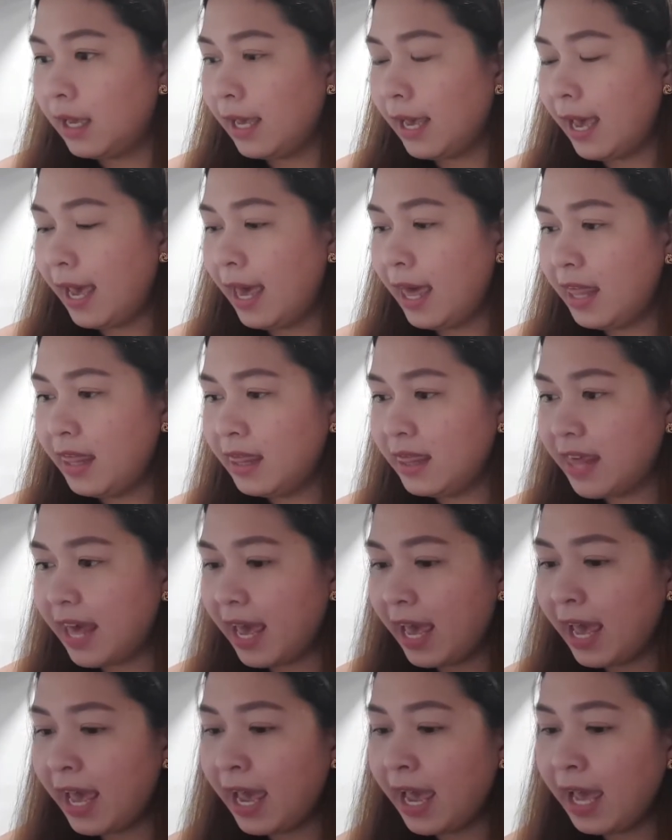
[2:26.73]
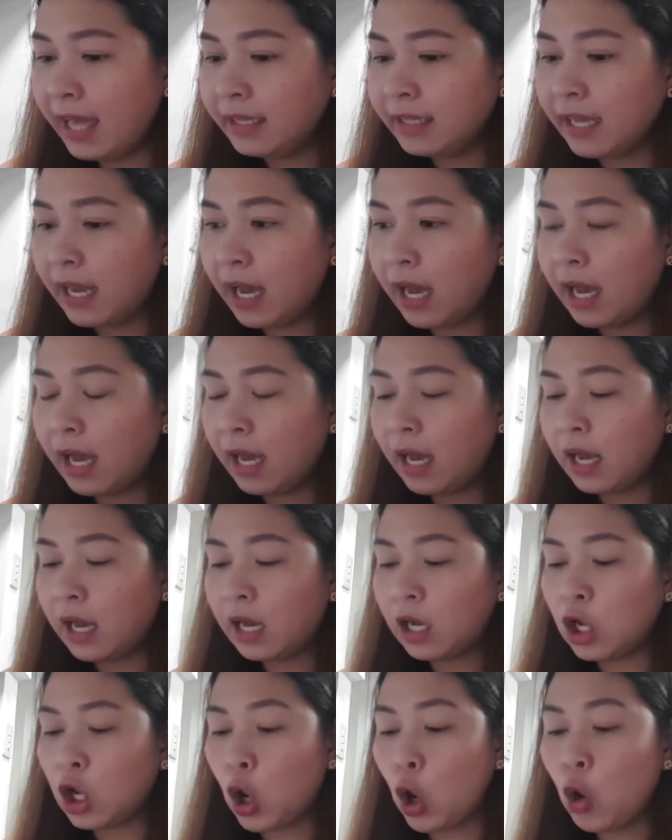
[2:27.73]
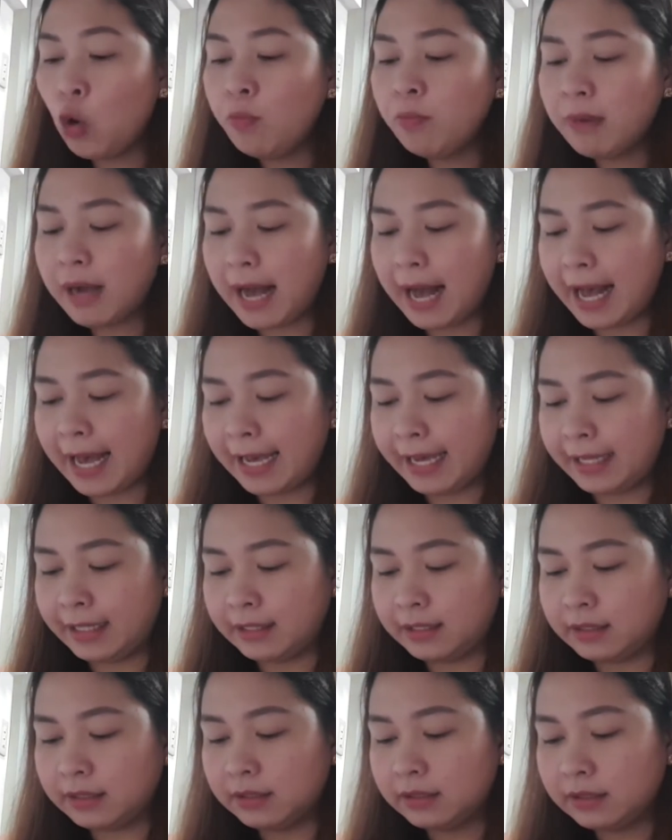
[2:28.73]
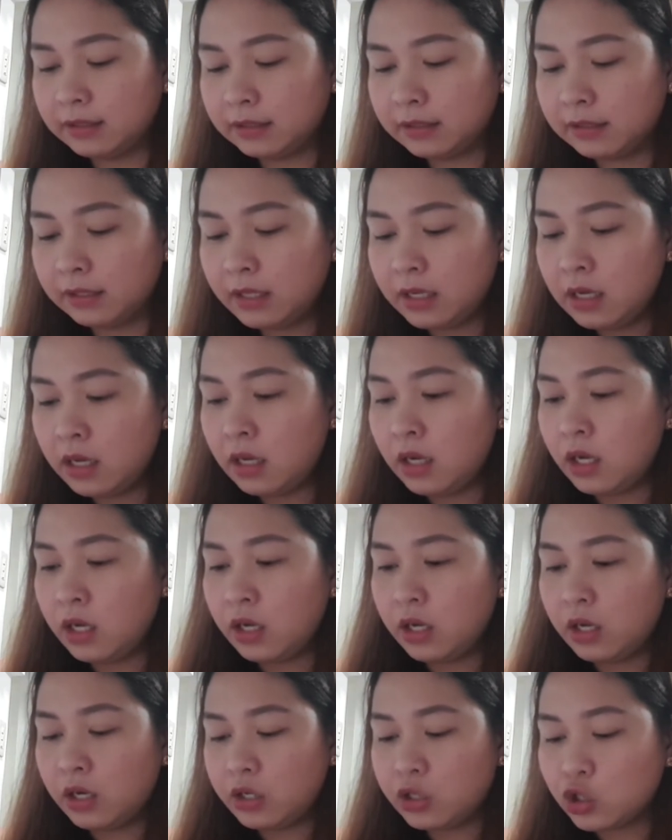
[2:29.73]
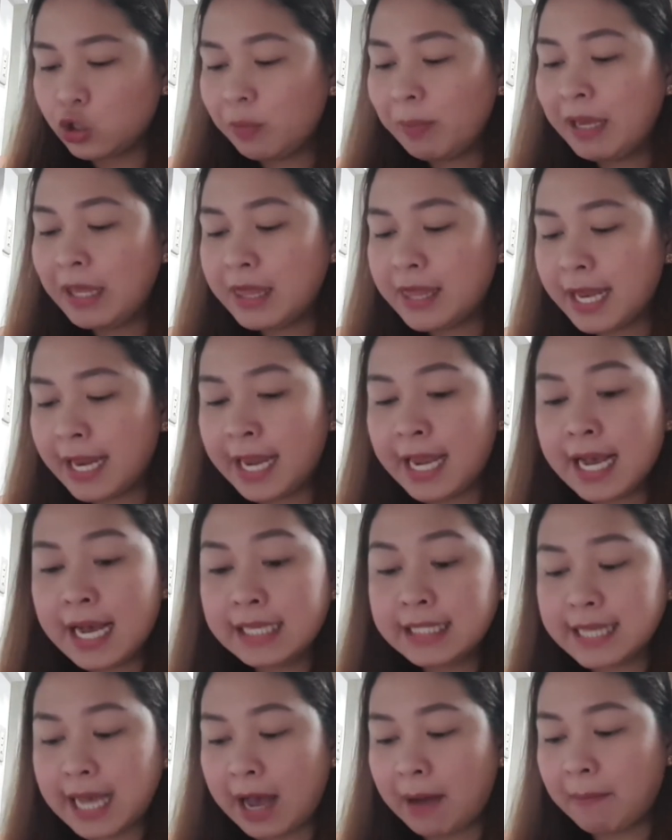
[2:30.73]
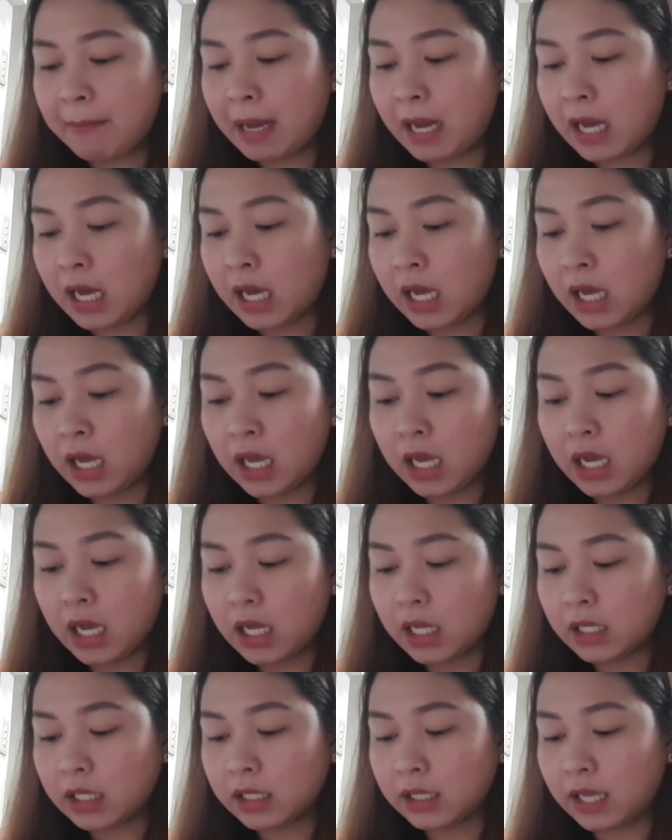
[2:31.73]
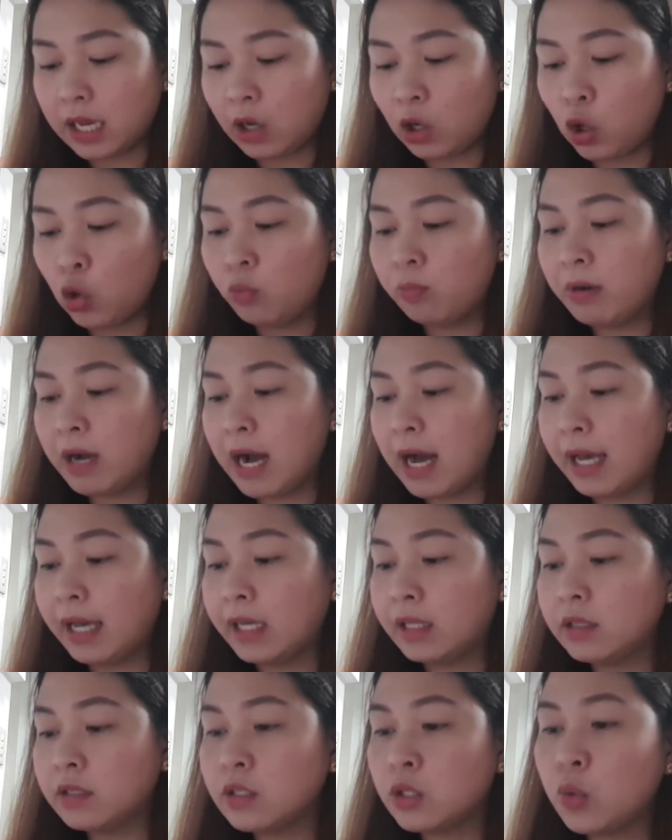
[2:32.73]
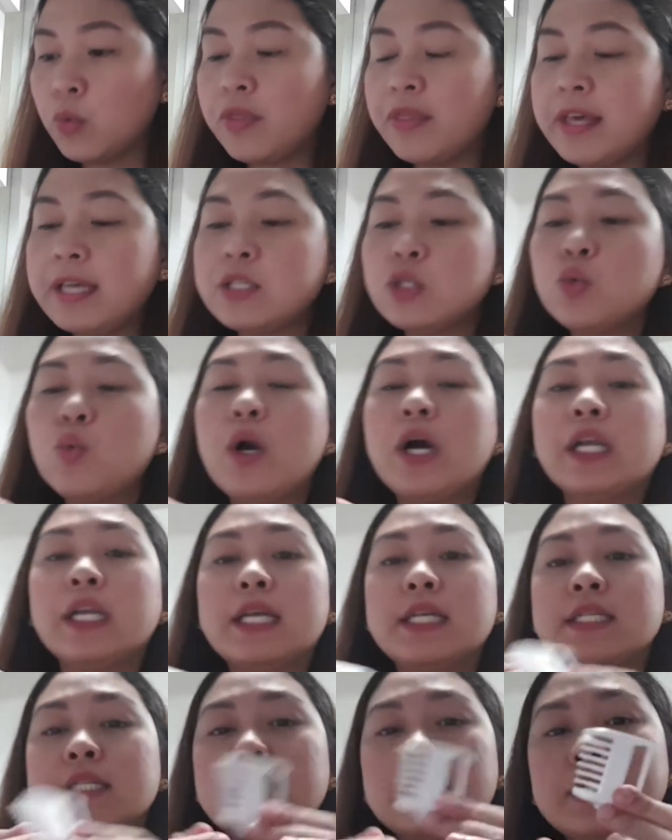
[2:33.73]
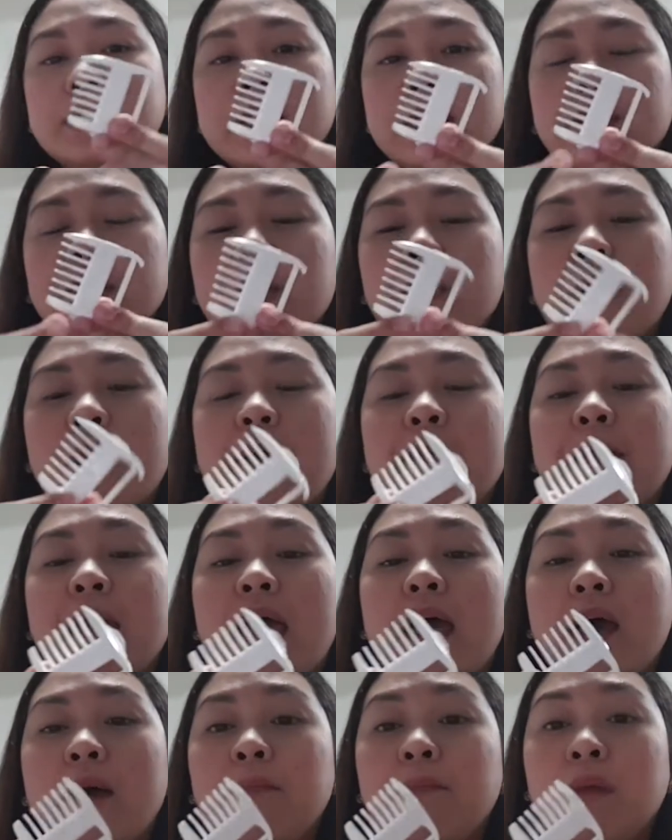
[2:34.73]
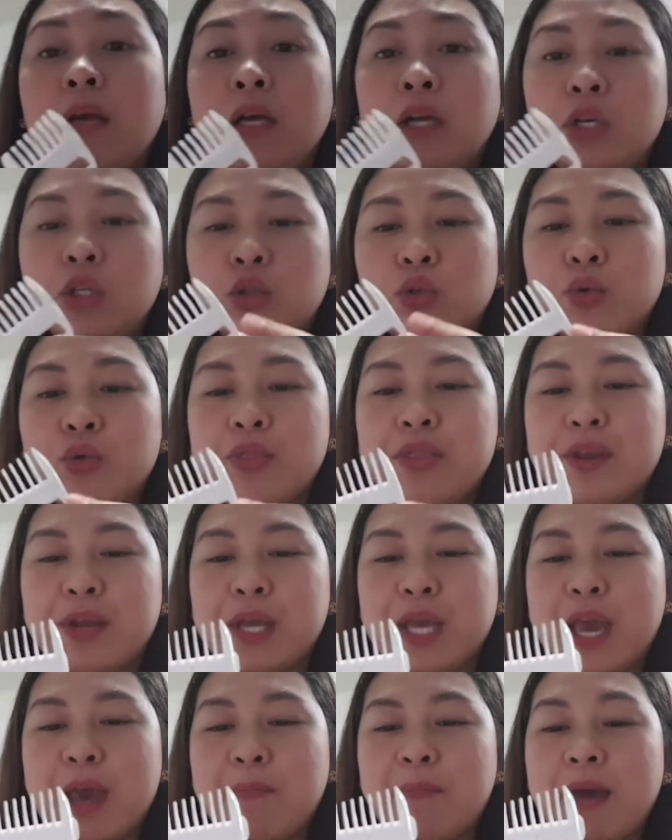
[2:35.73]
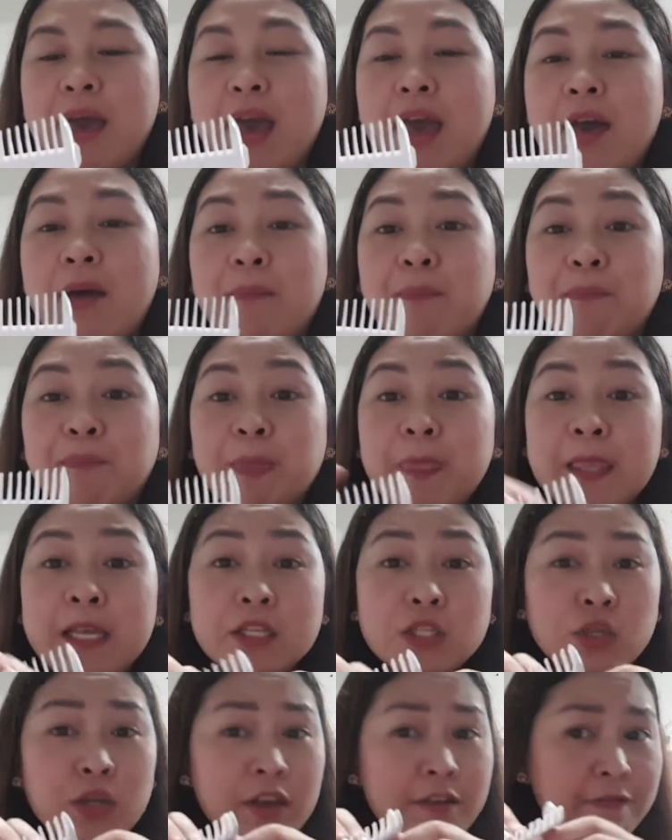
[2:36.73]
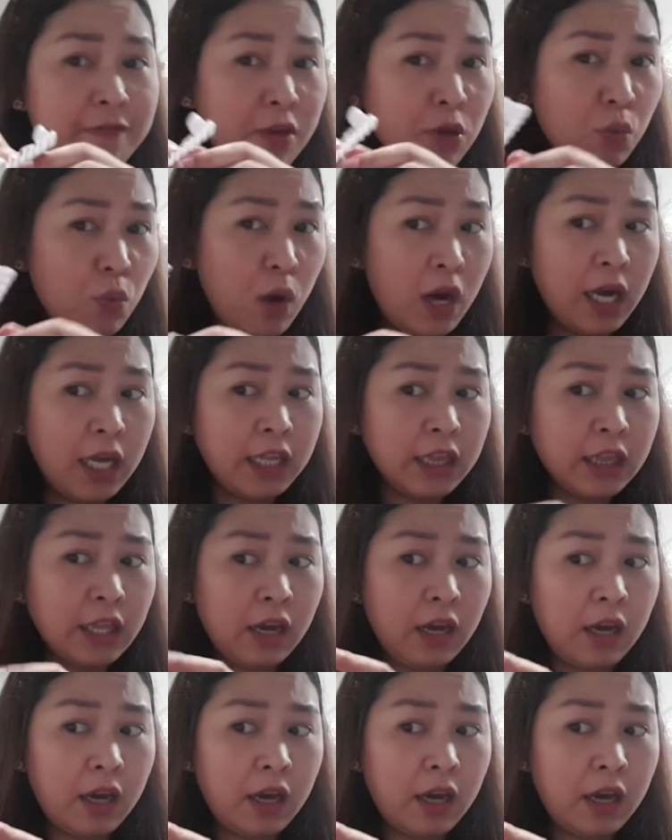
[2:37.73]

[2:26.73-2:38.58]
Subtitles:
And then the comb guide. So may 3 kasama na comb guide. So this one is the 0mm to 3mm. So if you want